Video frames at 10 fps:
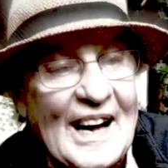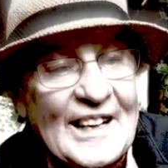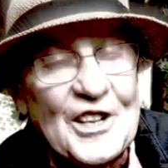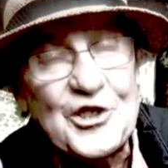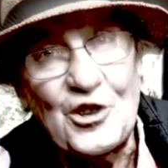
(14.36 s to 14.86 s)

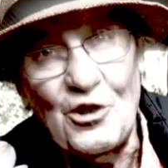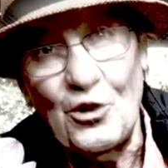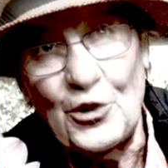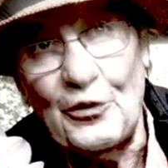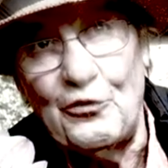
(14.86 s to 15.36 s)
And it's
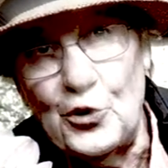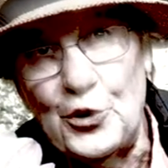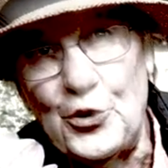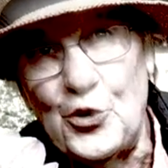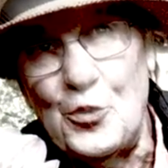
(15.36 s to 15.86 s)
called
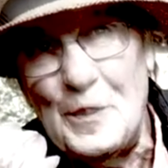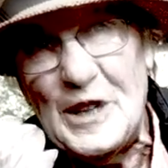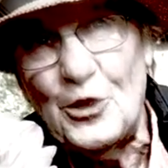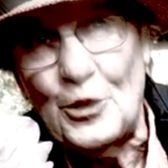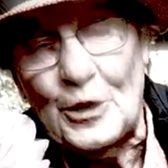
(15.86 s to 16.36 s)
Voodoo
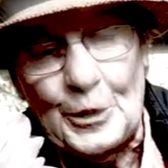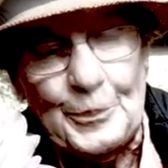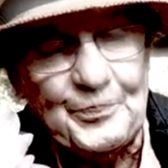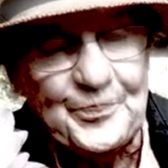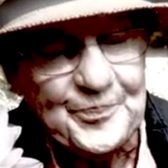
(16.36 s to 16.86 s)
Meal
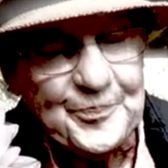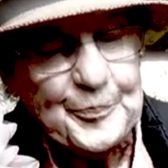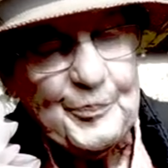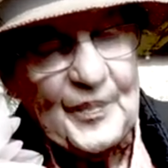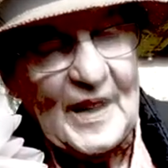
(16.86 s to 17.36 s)

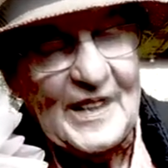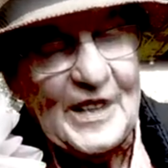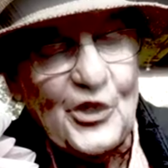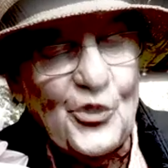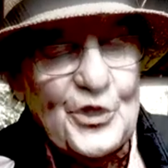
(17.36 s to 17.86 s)
and
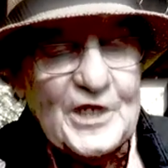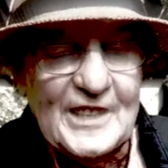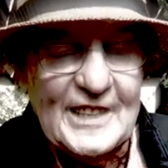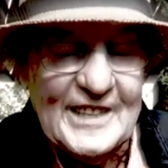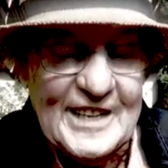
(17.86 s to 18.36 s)
it goes
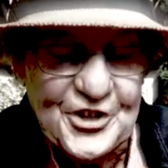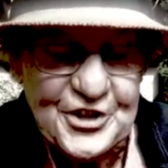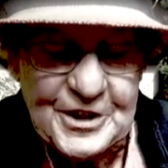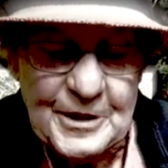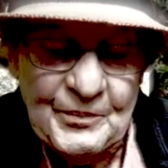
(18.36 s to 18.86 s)
like
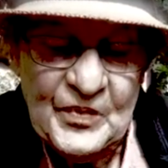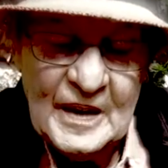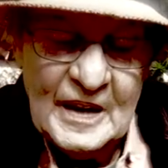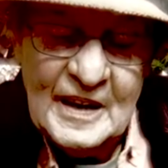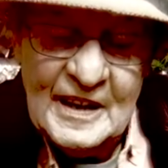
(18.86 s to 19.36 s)
this.
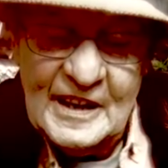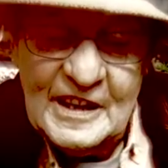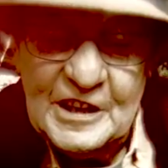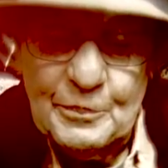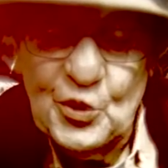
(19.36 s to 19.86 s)

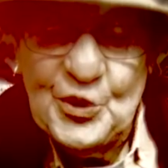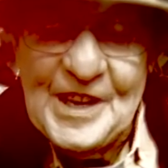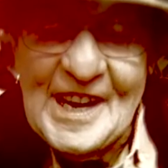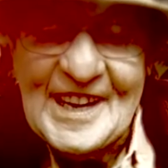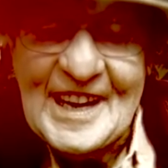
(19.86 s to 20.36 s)
The moon
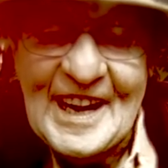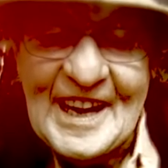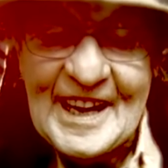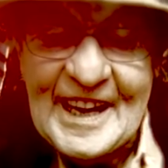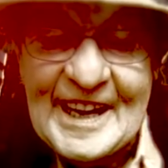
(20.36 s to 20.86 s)
hung
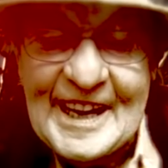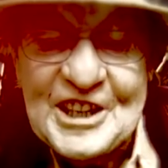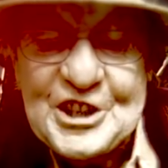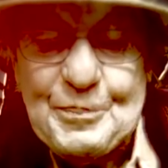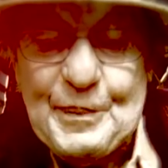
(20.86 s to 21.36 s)
high
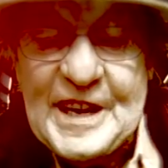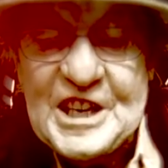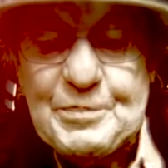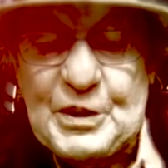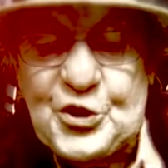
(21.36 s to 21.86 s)
in
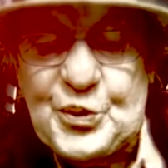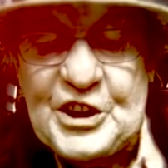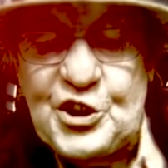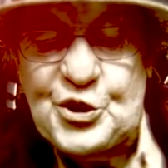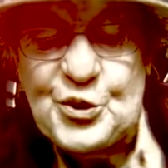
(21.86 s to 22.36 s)
space
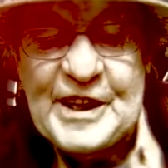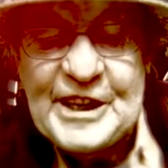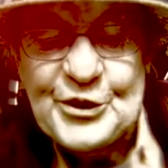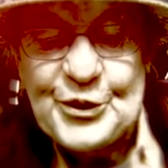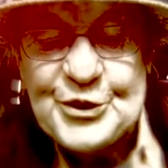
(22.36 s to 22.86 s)
between two
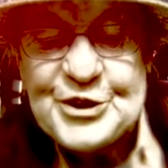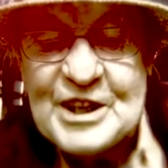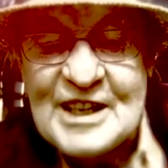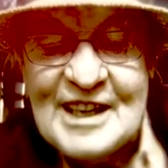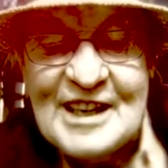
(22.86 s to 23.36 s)
hills.
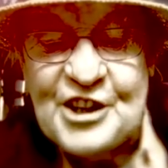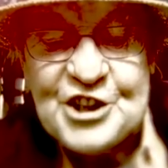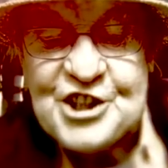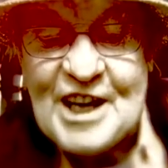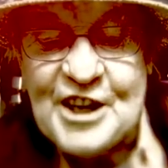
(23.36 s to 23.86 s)
The
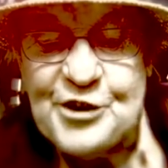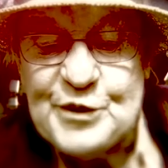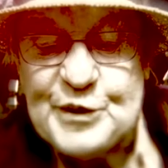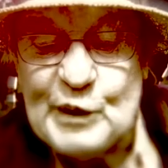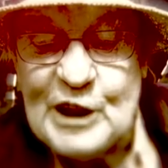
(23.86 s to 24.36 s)

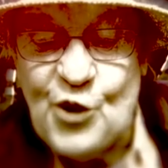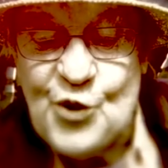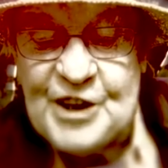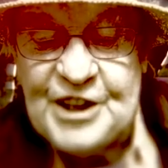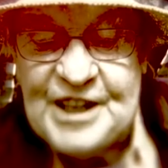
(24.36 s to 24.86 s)
shadows were
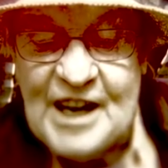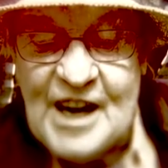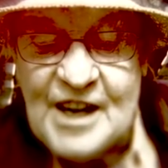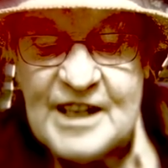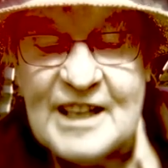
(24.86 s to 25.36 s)
long and
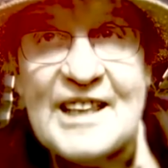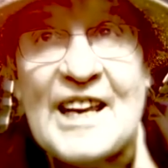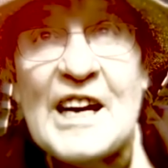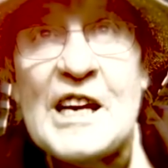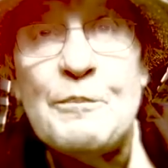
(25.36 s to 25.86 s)
dark,
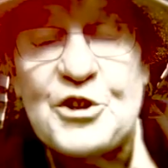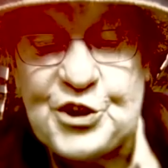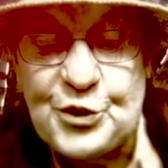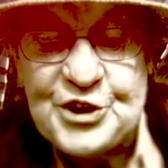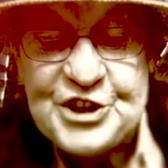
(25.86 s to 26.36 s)
time
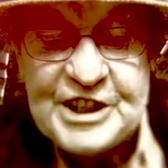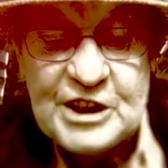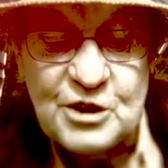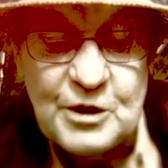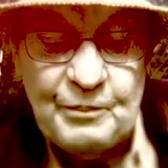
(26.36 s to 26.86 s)
stood
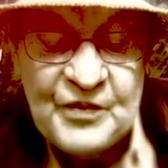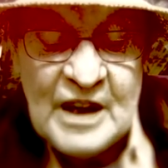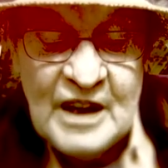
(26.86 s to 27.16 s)
still.